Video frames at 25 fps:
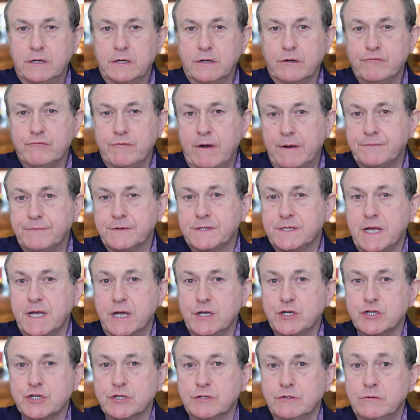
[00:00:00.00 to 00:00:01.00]

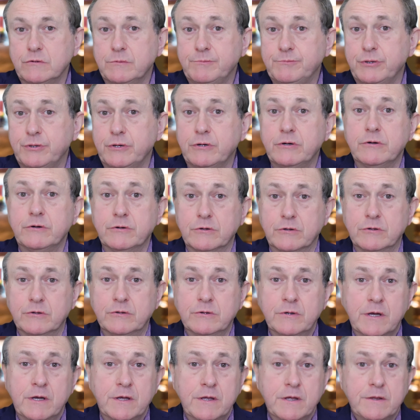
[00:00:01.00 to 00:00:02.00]
gravitational
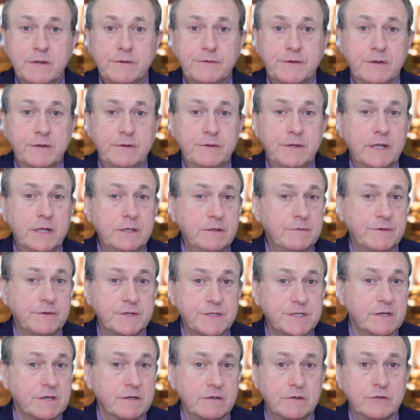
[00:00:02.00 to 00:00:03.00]
pull that none of
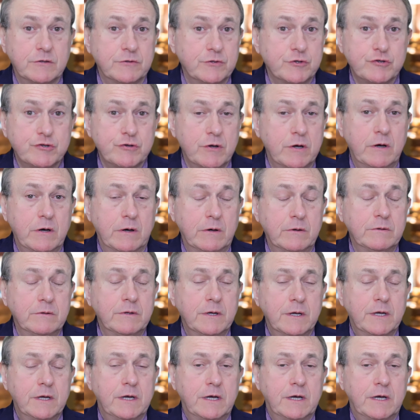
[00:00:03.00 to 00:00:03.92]
us can control.